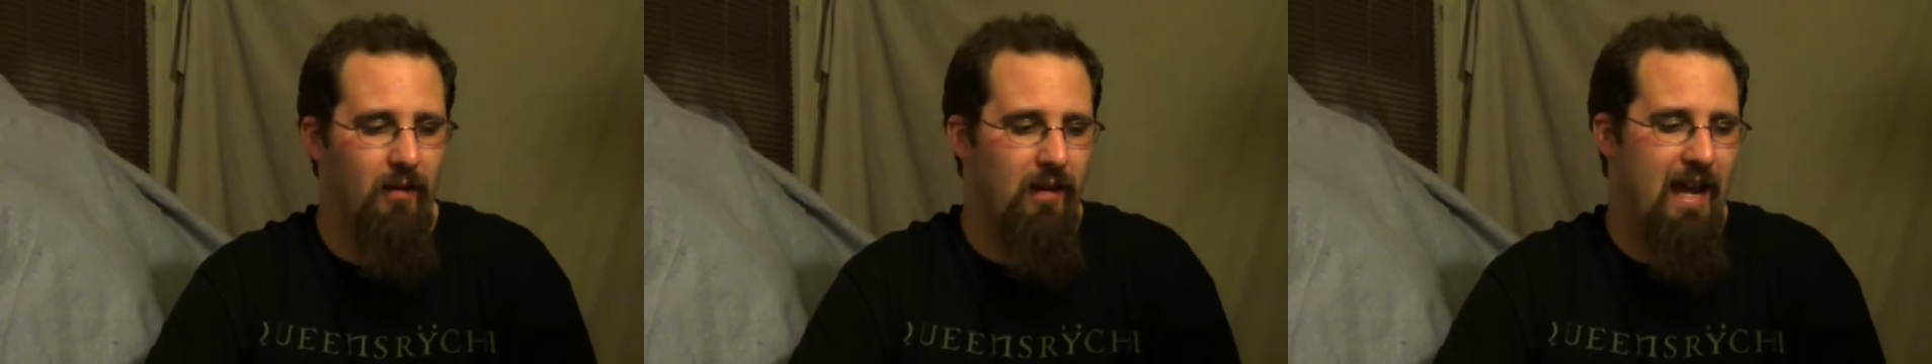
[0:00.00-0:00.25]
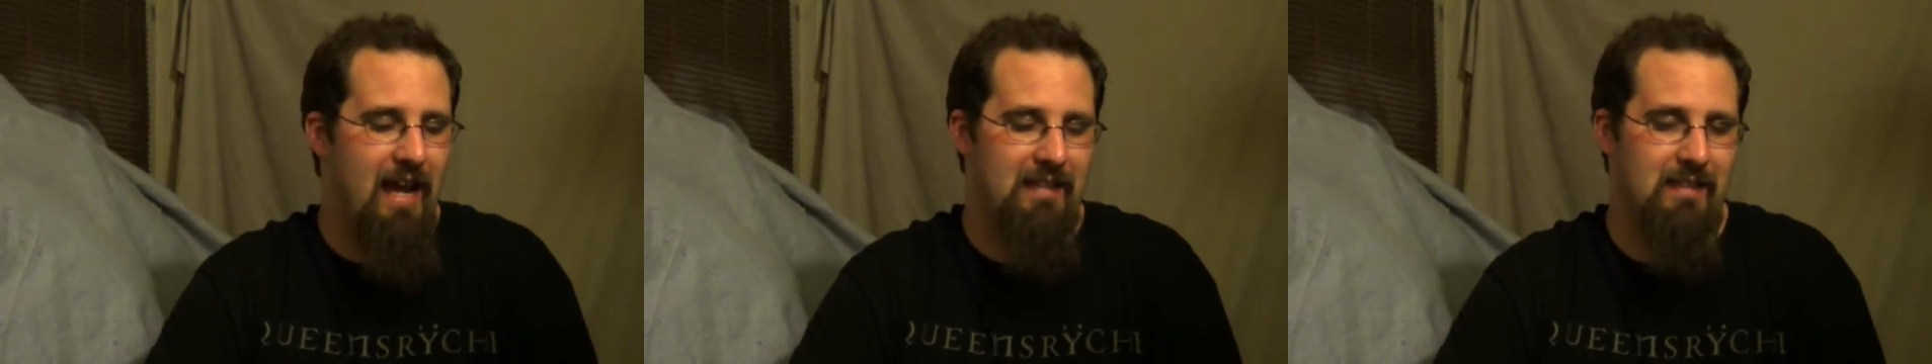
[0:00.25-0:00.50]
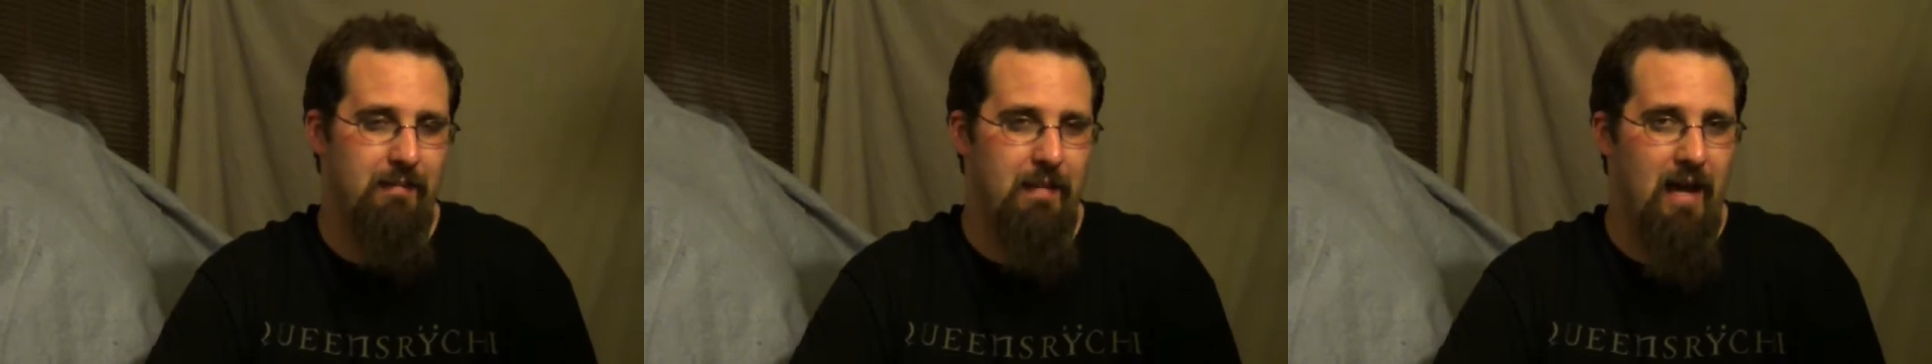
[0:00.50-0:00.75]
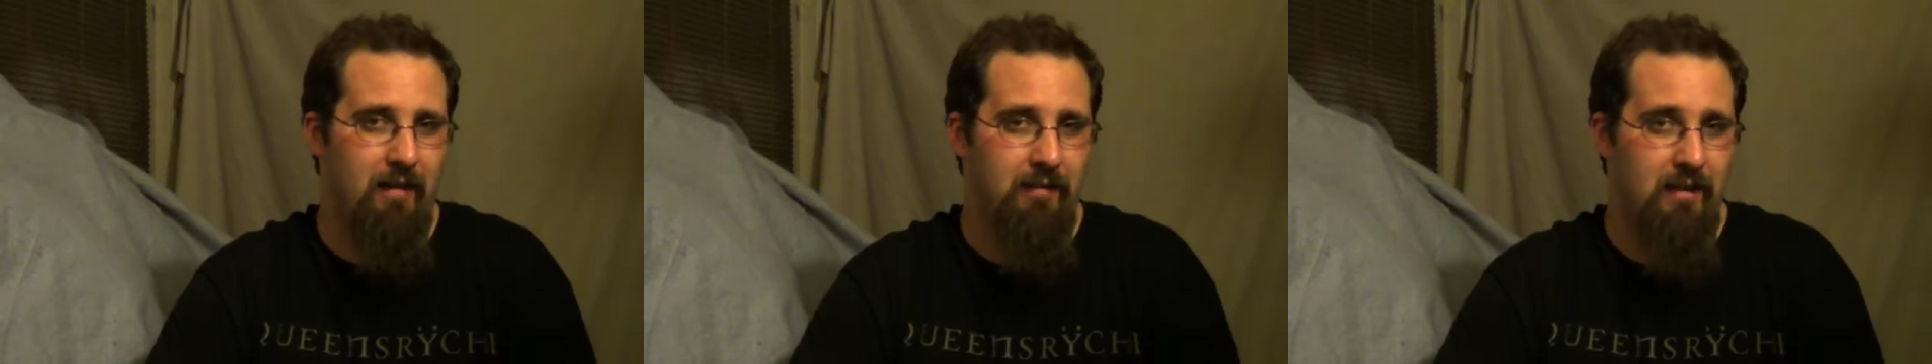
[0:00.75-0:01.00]
ask
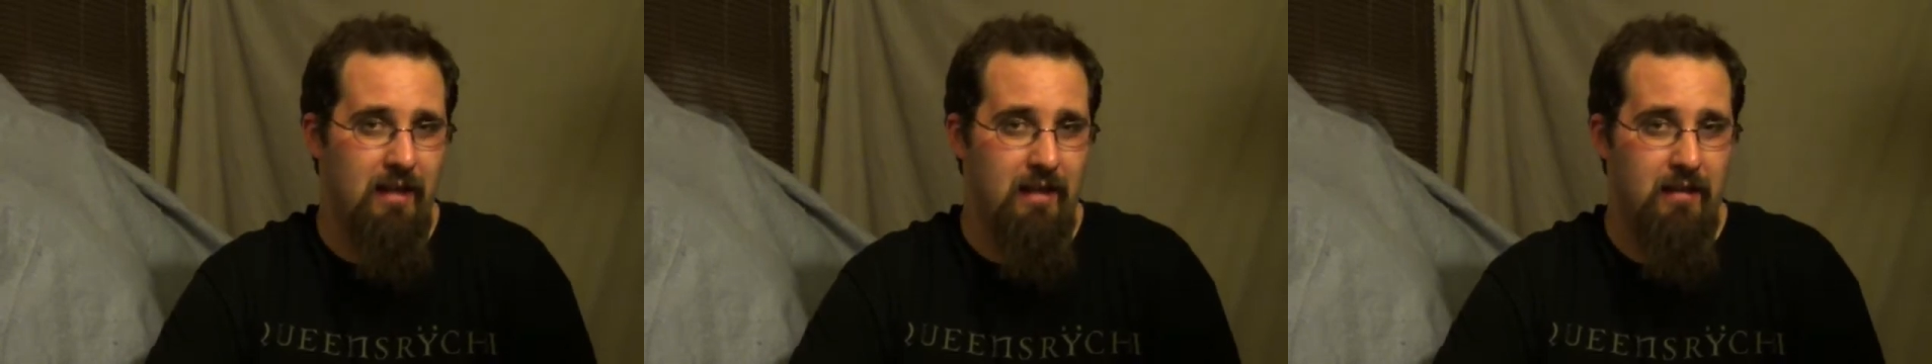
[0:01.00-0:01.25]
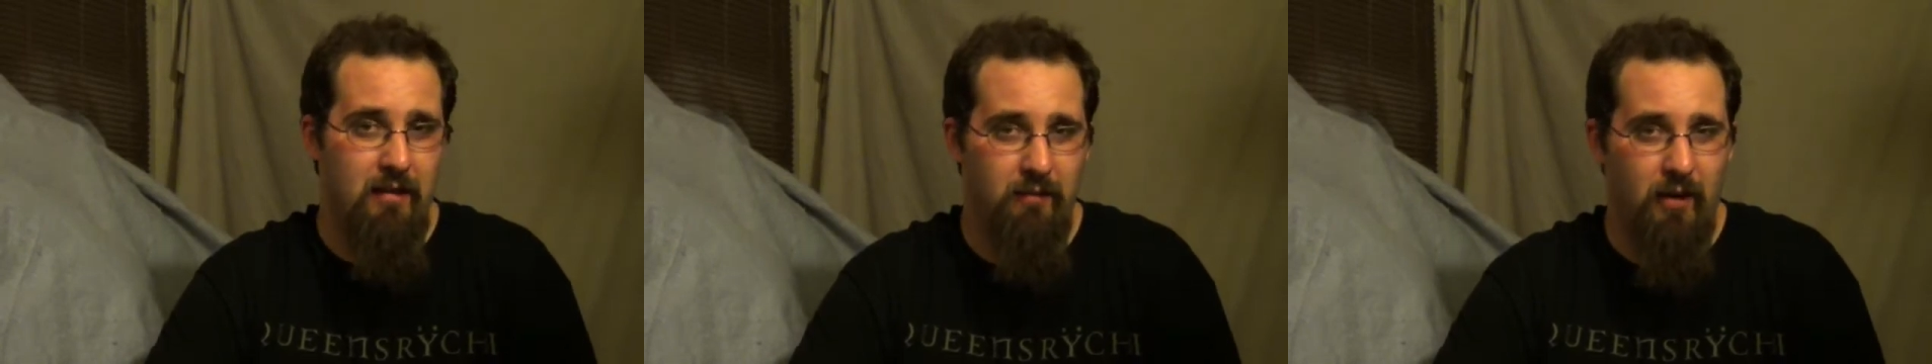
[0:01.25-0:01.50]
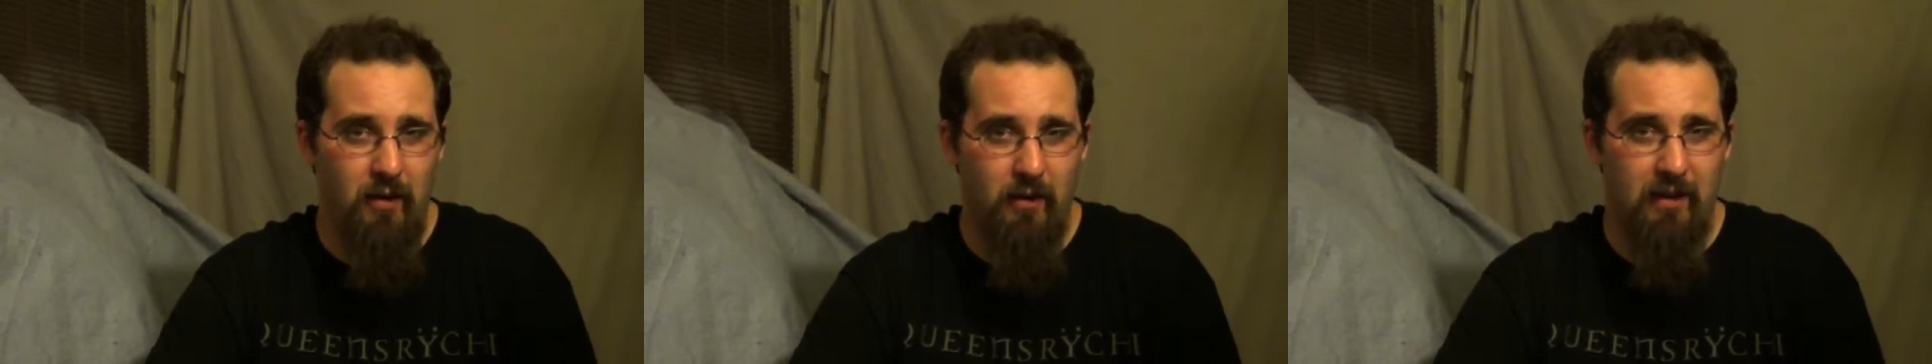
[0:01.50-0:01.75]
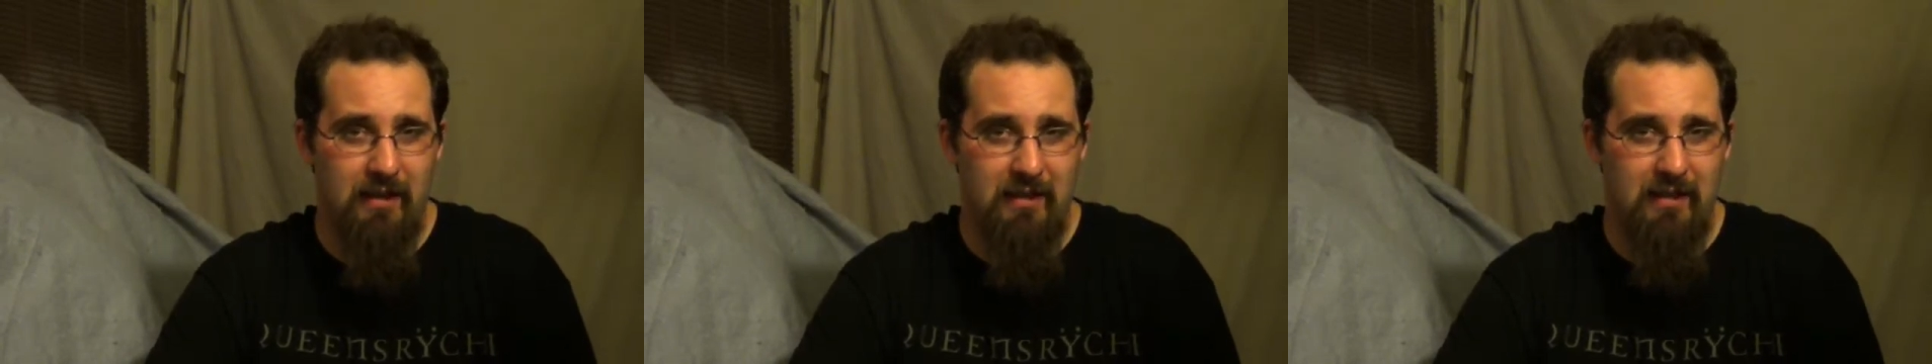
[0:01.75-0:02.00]
about the new
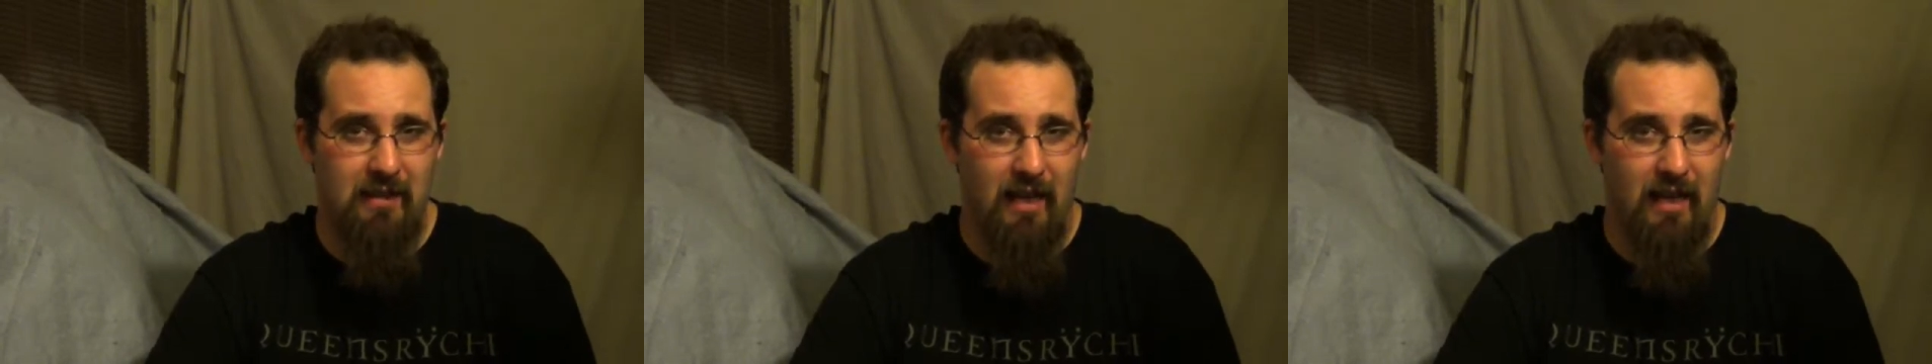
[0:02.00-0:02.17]
vocalist,